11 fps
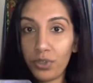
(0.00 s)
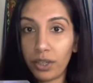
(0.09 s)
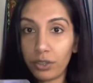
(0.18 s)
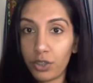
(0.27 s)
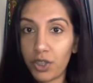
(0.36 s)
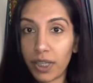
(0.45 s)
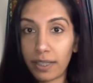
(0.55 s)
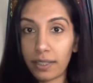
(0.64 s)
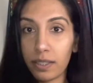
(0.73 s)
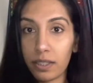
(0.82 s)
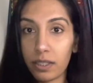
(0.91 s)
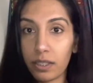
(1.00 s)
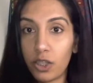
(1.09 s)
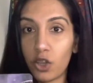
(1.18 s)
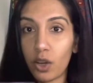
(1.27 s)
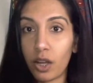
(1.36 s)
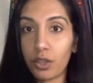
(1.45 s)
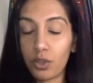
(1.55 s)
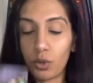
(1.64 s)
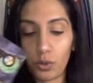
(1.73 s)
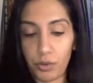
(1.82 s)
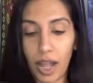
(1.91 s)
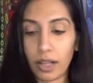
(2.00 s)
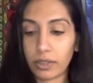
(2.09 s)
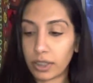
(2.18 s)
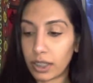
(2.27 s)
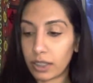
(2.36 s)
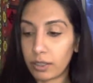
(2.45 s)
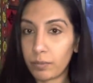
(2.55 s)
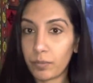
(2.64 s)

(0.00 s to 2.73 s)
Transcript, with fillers: energies in your unknown reality.